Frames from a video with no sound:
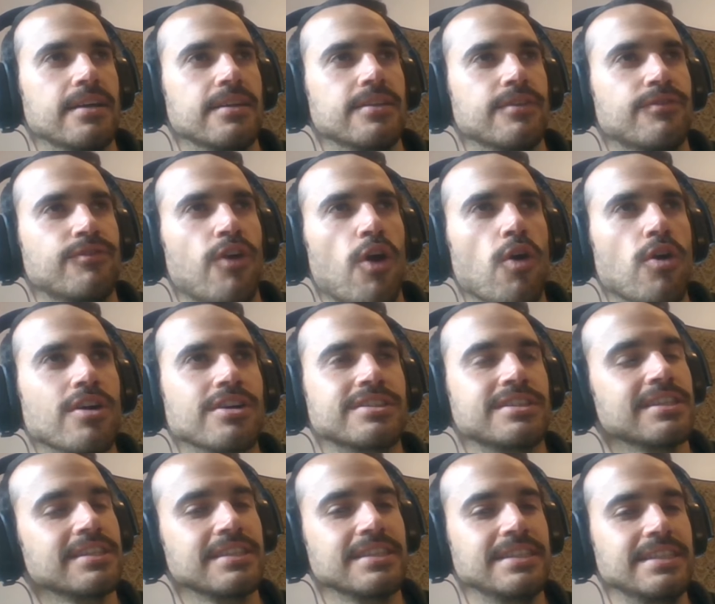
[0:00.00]
the focus
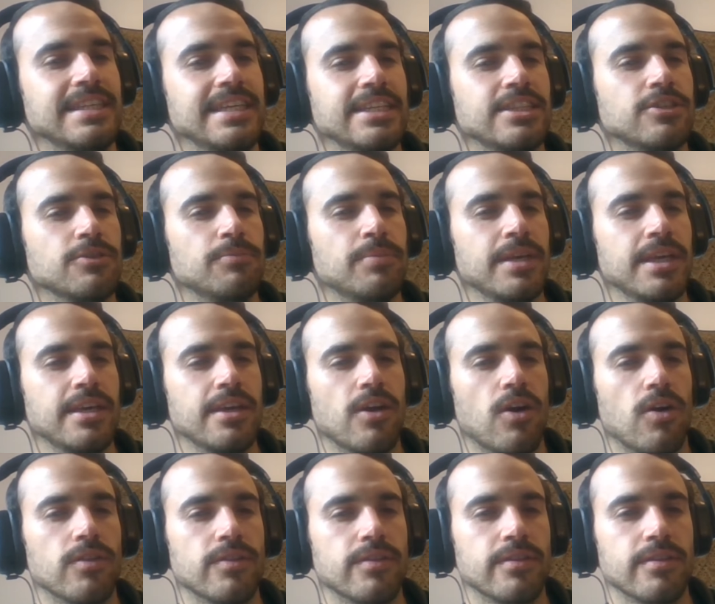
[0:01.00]
doesn't need to be
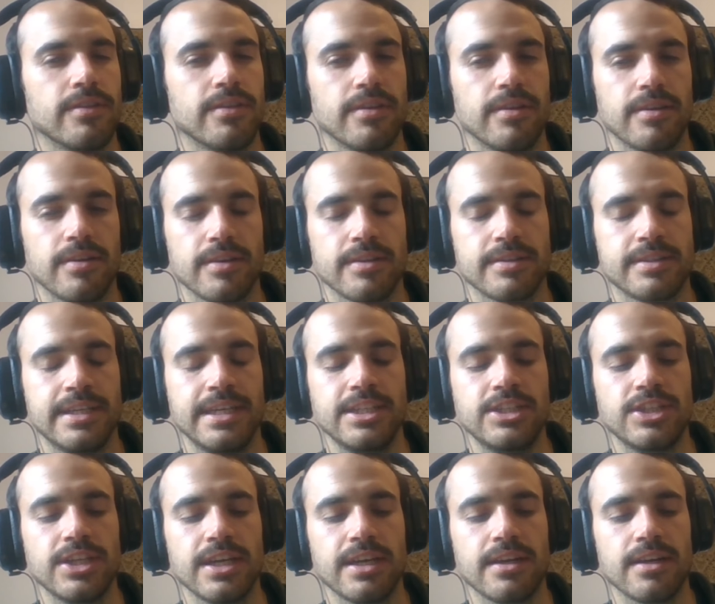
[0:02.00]
on
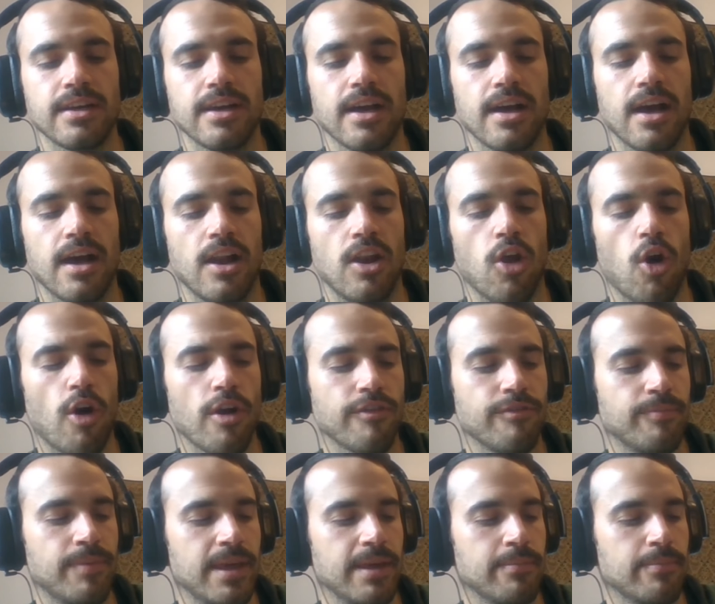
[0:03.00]
teaching a lot
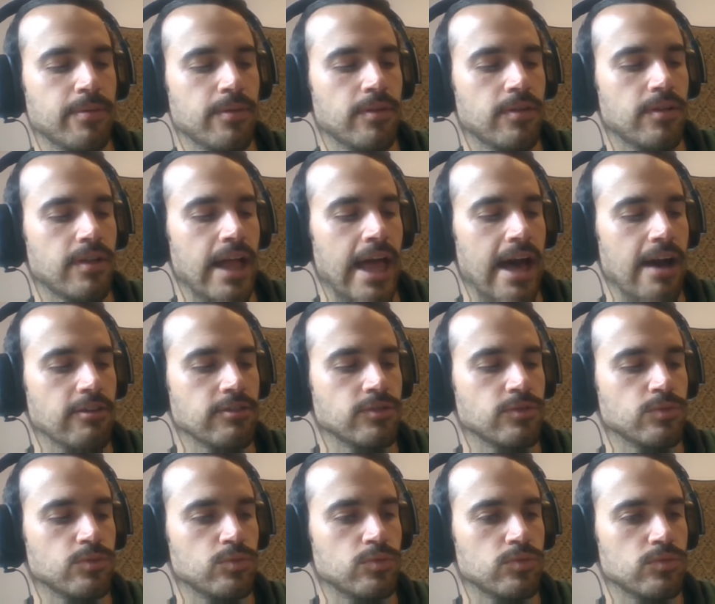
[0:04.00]
of people how
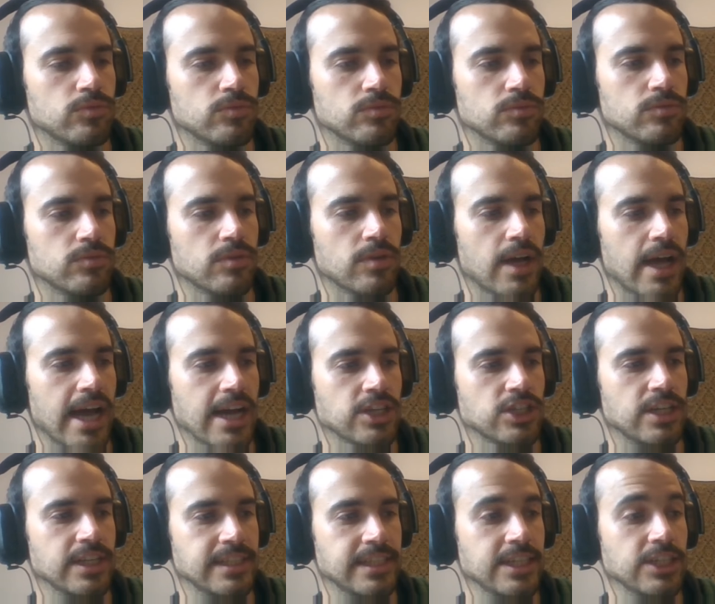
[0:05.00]
to
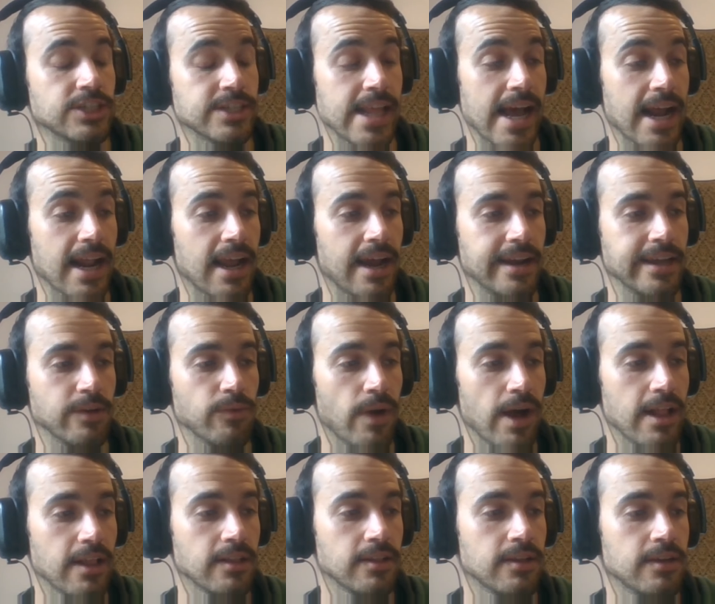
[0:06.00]
actually teach slacklining
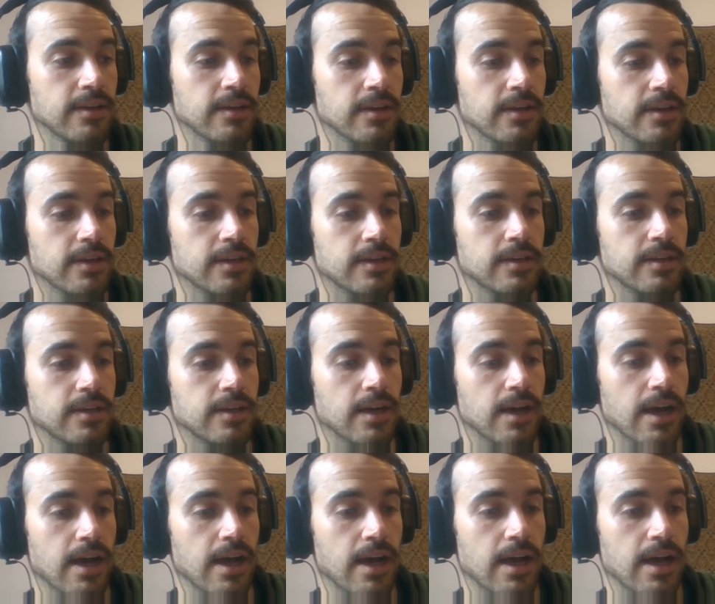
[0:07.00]
well.
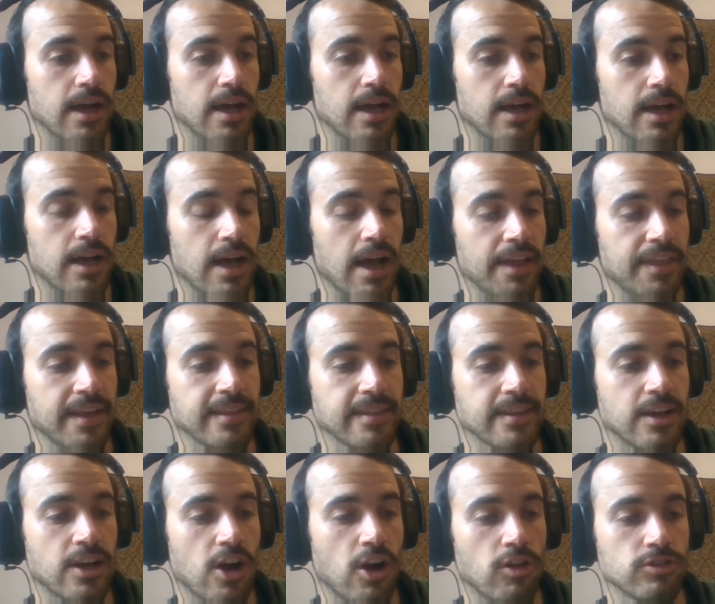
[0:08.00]
I think
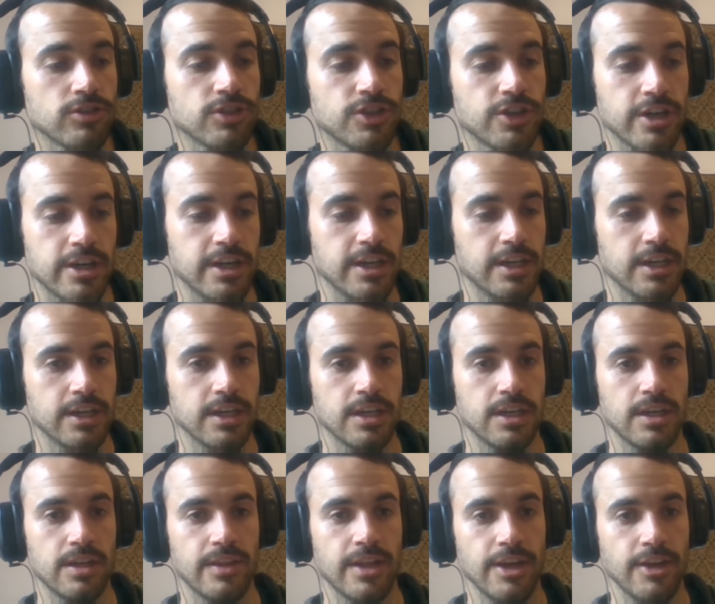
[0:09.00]
the culture
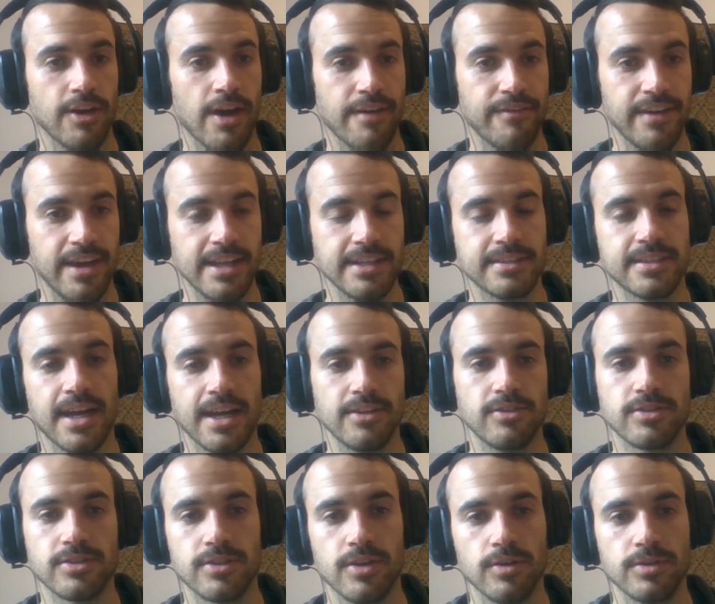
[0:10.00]
that you have inside
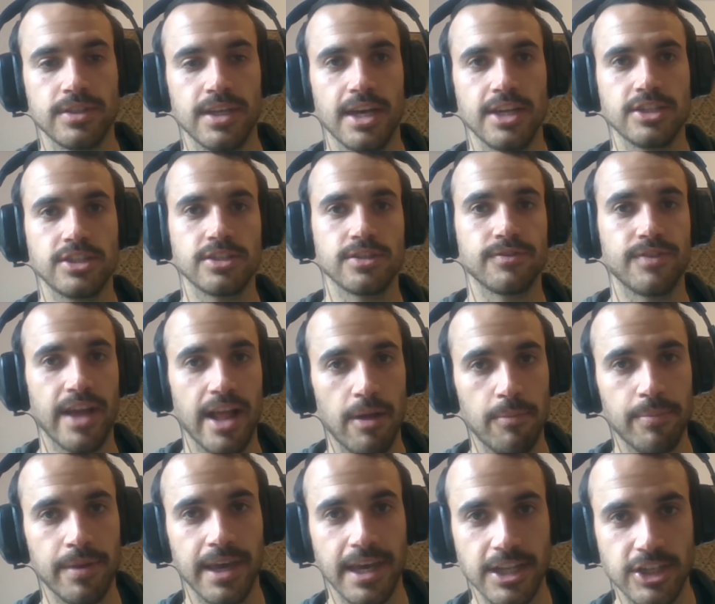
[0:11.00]
your association of
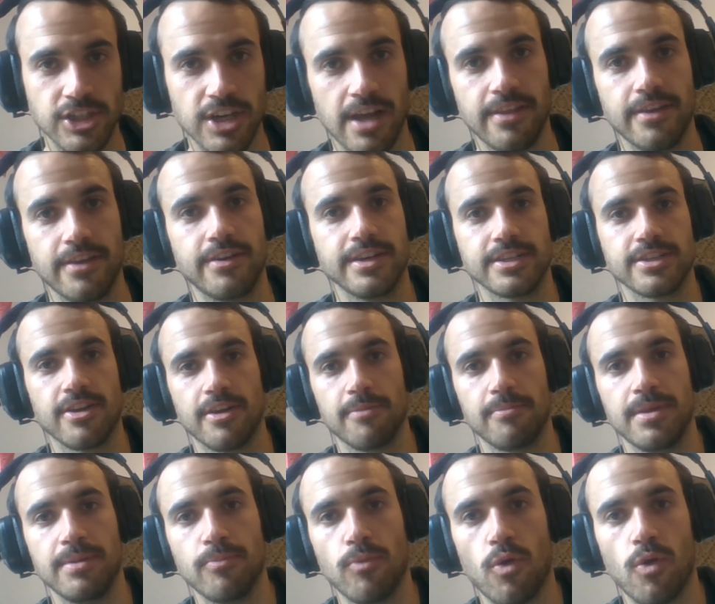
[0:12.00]
helping each other is going to
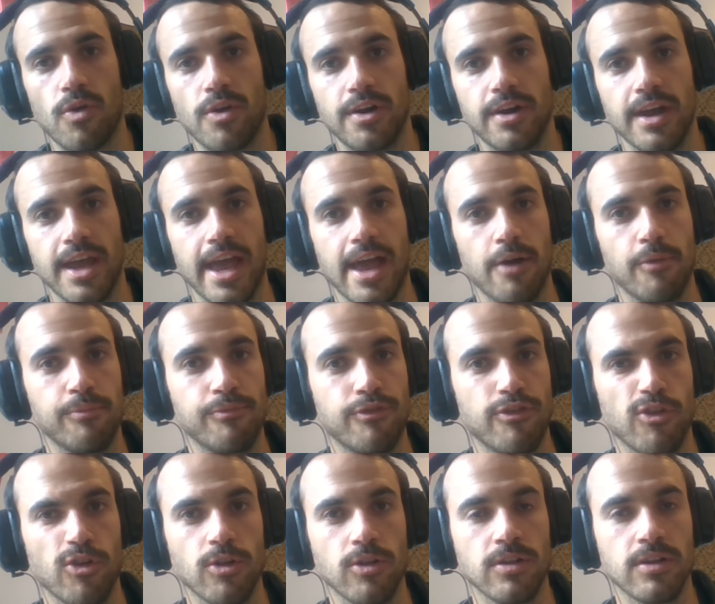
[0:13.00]
be more
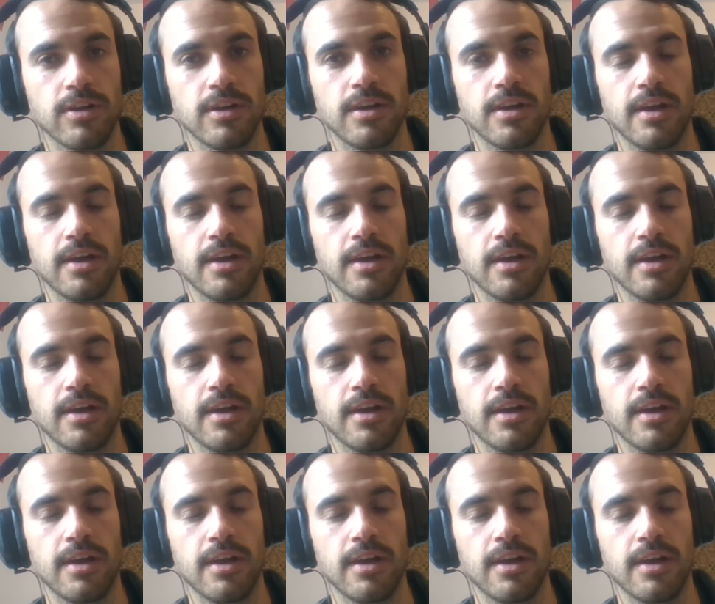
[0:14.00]
helpful